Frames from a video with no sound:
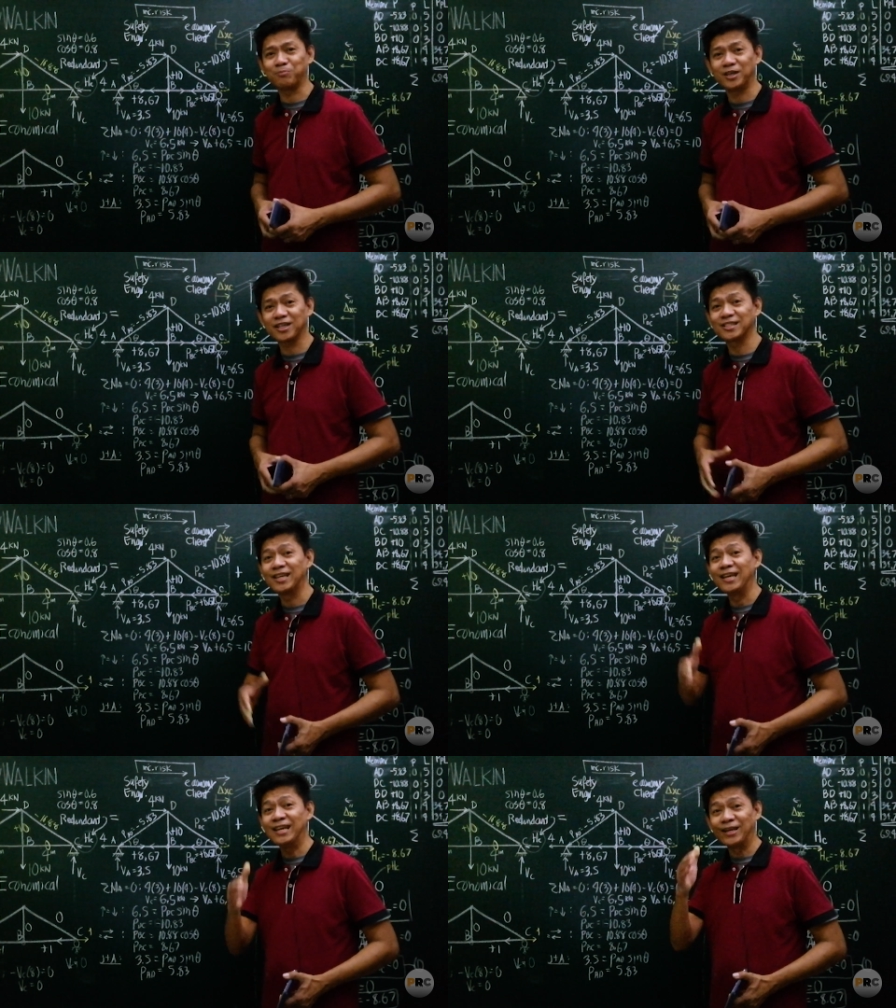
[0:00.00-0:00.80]

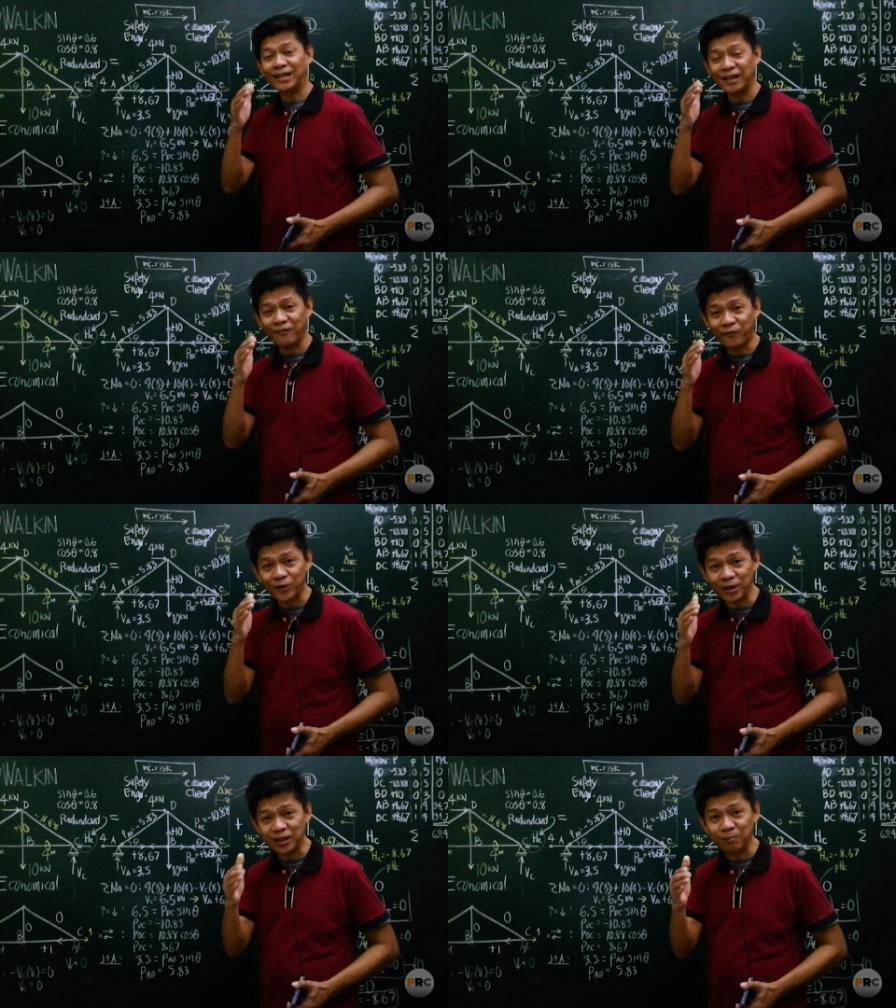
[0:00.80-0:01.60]
subjects,
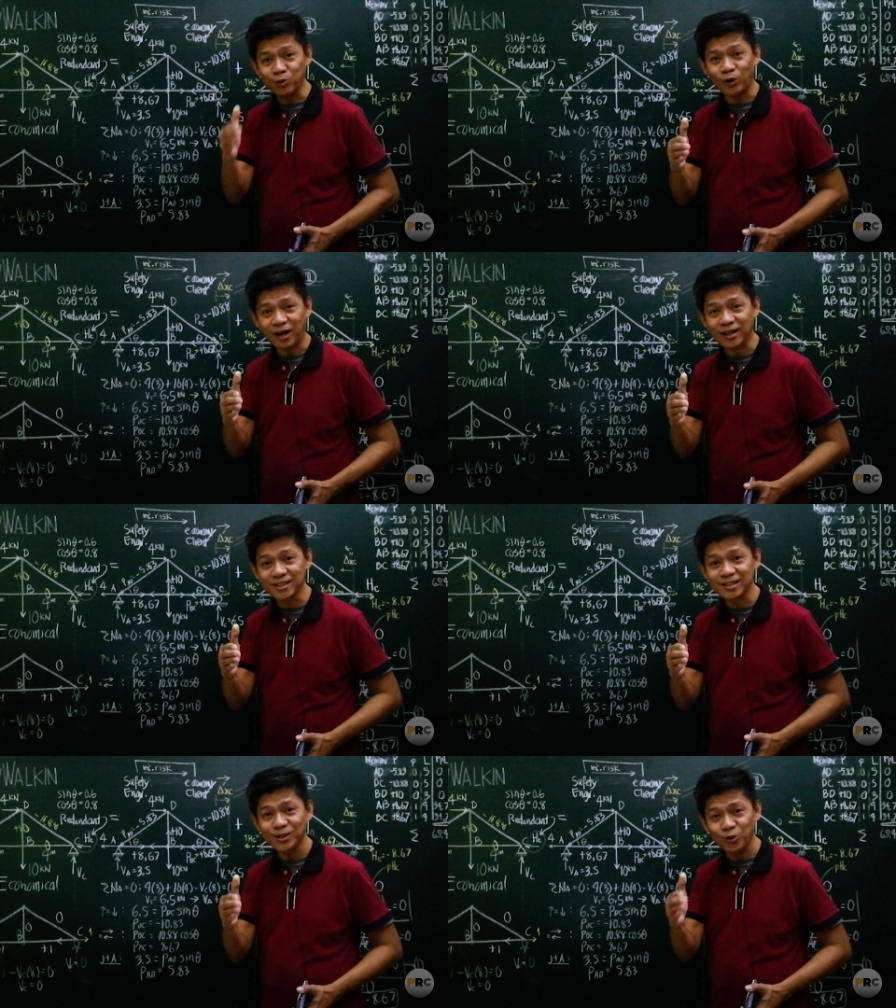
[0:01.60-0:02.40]
refer them to
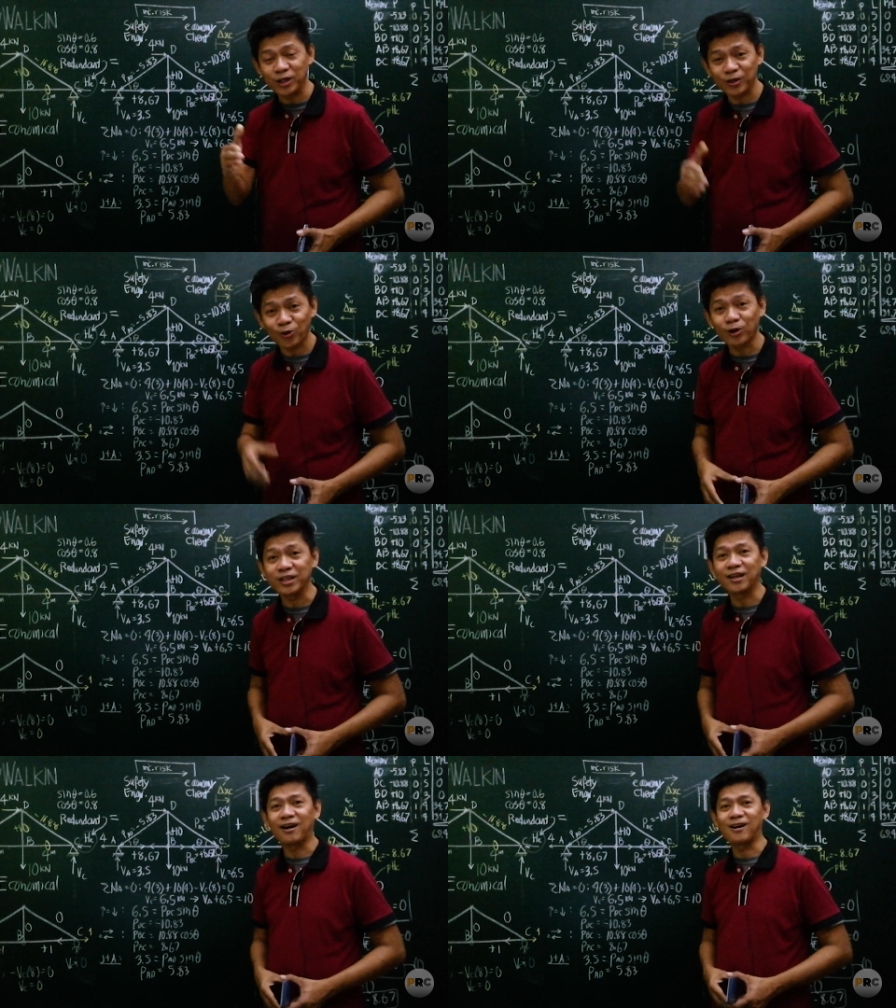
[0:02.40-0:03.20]
us to enroll
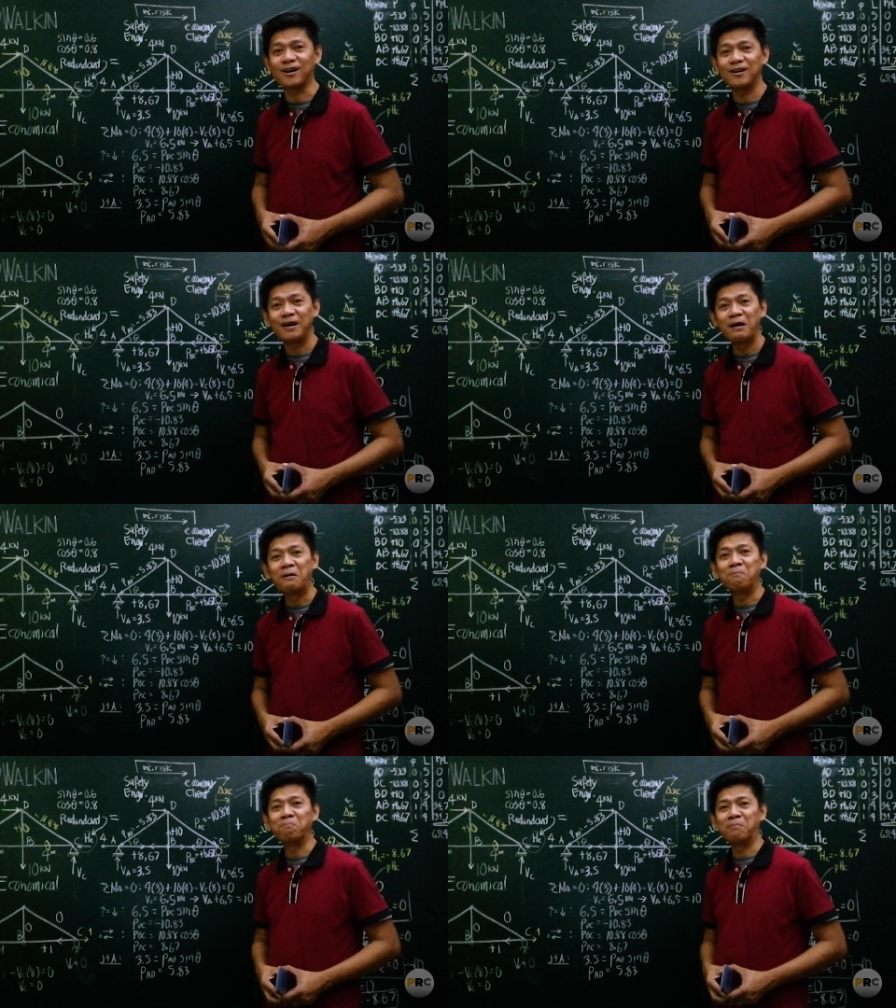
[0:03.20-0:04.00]
in our
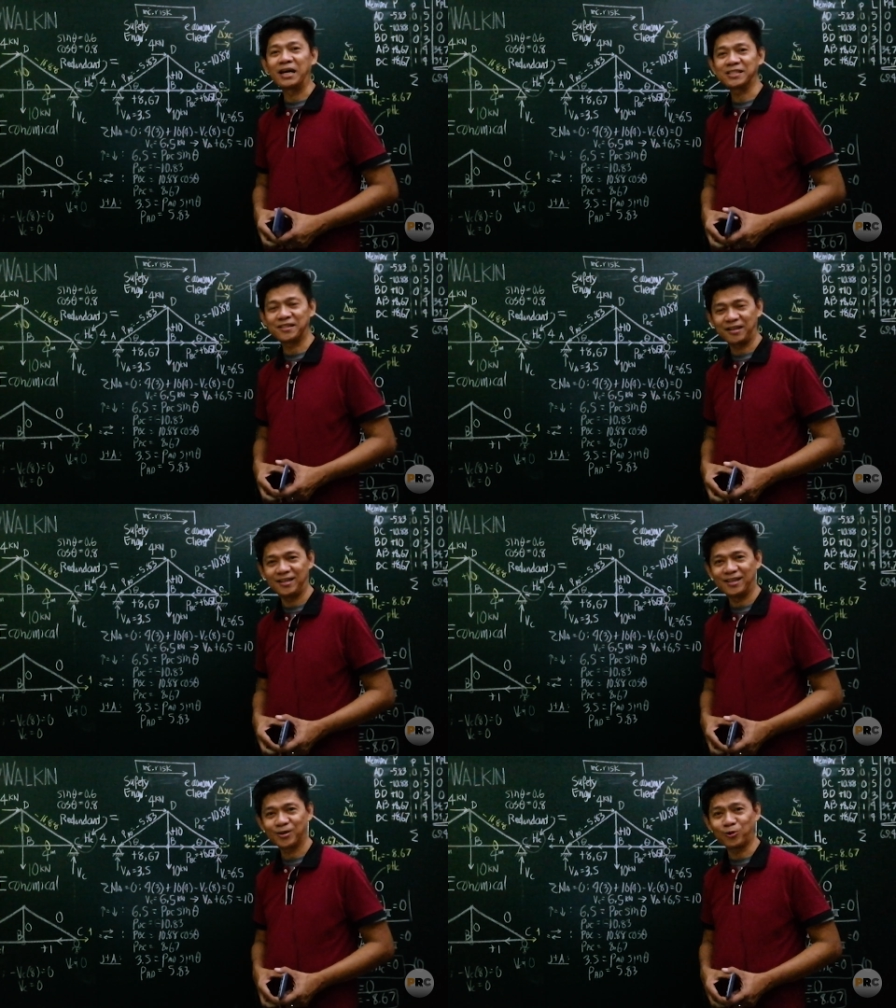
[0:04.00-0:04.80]

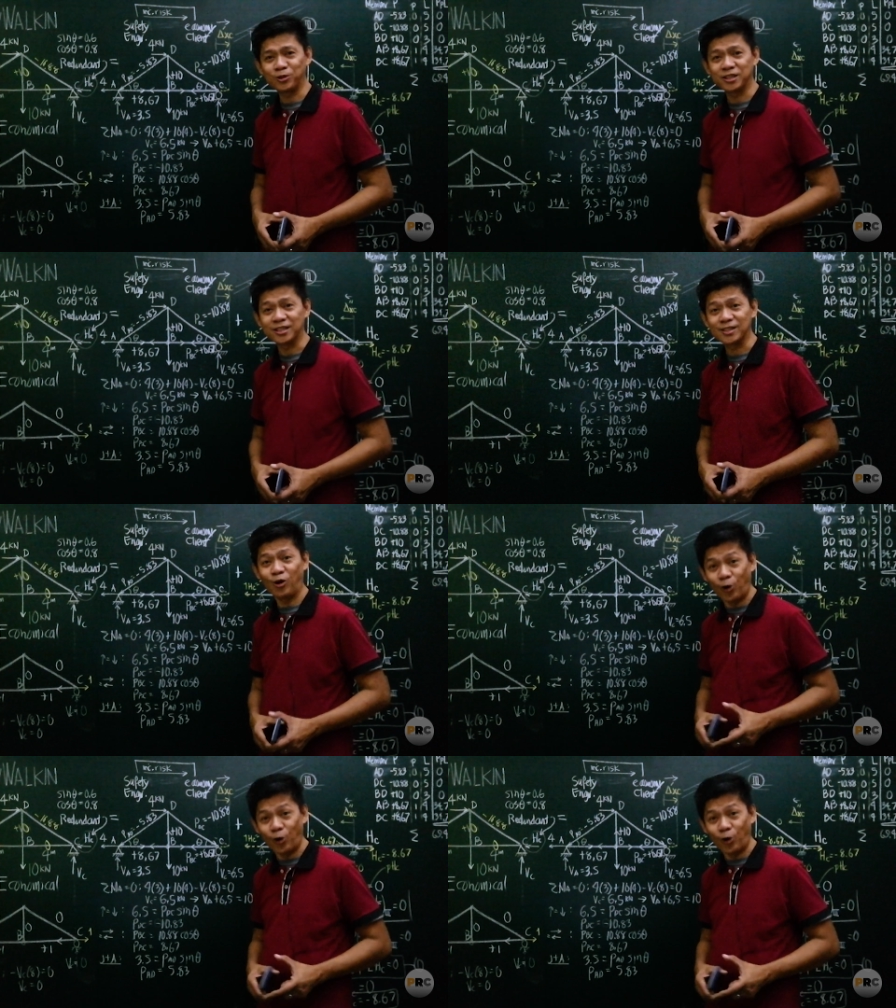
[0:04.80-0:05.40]
mastery courses.